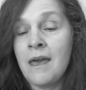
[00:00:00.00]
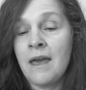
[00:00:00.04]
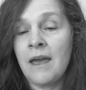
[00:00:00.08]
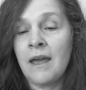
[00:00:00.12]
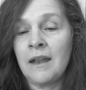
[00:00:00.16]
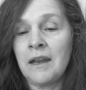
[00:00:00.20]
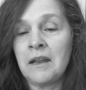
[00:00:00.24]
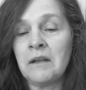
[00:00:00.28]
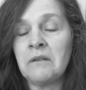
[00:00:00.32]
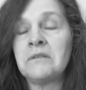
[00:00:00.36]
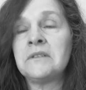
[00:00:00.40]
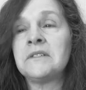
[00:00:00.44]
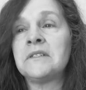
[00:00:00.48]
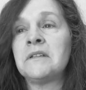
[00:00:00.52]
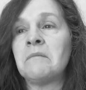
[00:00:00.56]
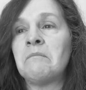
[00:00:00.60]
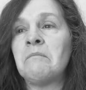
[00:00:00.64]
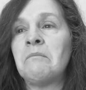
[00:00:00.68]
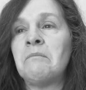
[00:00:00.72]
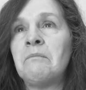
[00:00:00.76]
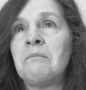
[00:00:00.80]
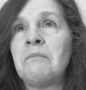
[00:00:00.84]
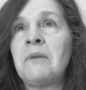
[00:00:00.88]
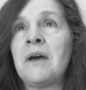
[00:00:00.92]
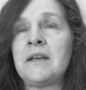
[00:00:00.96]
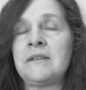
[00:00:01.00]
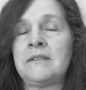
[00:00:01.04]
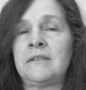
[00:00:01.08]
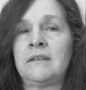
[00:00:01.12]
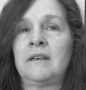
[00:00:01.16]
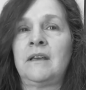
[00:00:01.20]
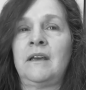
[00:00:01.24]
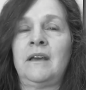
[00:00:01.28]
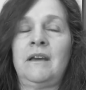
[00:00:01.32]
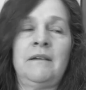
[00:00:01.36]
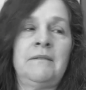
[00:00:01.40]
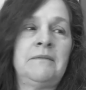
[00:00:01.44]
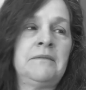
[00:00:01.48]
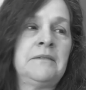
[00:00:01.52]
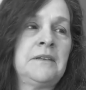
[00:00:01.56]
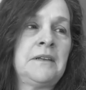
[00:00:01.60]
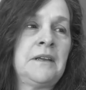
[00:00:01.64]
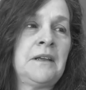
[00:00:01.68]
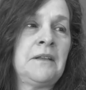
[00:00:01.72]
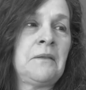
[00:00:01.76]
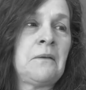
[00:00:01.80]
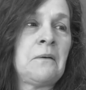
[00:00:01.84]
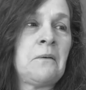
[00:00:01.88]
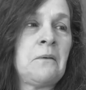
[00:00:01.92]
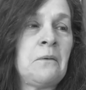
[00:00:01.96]
And it was the best gift
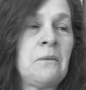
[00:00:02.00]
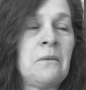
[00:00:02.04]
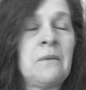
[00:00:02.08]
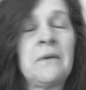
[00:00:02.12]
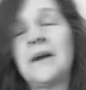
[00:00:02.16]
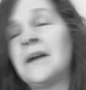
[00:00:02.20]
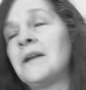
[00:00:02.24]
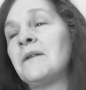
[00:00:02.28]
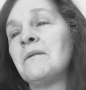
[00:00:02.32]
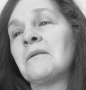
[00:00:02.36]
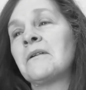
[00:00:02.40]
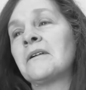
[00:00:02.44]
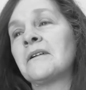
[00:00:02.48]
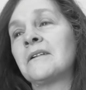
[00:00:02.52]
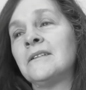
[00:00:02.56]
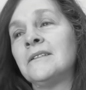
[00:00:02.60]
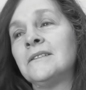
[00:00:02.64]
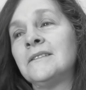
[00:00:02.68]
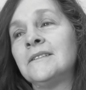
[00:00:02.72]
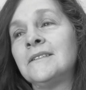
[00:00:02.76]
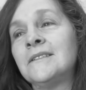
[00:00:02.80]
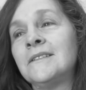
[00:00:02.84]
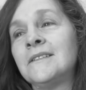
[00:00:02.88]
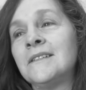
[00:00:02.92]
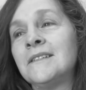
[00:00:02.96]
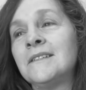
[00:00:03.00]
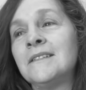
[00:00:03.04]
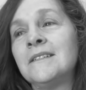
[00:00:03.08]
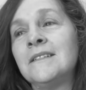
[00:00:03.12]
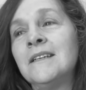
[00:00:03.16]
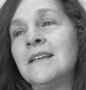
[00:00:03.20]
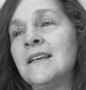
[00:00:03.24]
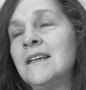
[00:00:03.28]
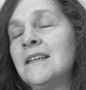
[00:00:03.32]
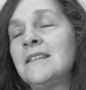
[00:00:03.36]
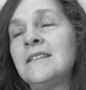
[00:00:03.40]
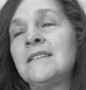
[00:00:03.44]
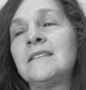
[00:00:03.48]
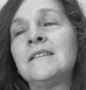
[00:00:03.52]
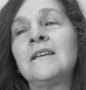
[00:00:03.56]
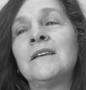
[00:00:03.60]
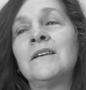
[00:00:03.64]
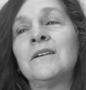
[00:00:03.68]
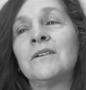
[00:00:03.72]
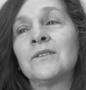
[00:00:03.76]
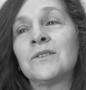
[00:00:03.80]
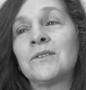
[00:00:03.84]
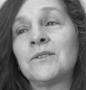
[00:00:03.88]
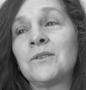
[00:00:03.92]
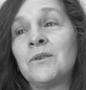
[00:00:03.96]
in the whole wide world to see
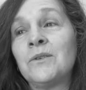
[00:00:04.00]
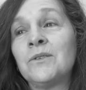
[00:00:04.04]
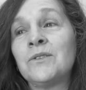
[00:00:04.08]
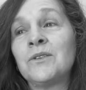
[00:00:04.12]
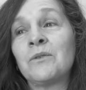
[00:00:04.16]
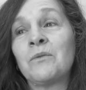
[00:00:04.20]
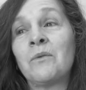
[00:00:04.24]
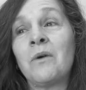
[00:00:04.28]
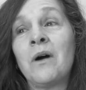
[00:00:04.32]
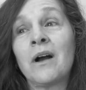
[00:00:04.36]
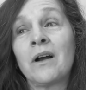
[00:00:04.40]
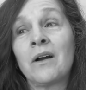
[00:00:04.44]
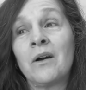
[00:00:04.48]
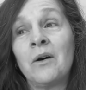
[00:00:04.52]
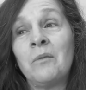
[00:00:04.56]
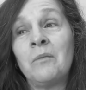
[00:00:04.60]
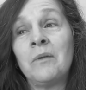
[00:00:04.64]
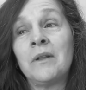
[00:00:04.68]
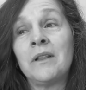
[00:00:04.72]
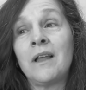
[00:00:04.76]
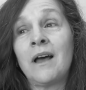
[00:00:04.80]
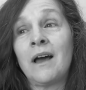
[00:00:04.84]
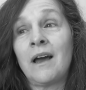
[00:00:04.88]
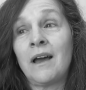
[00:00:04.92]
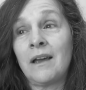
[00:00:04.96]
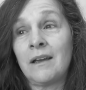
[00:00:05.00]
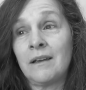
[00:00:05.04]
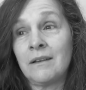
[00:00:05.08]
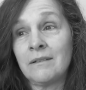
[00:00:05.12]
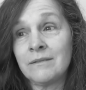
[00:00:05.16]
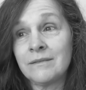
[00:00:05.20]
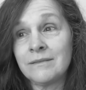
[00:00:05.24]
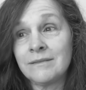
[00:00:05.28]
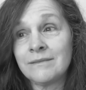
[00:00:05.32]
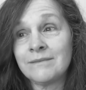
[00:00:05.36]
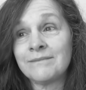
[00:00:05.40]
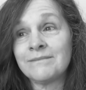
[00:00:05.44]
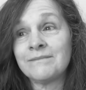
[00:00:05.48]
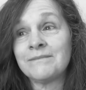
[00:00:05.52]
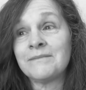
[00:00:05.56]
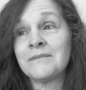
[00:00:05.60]
your soldier walk home alive.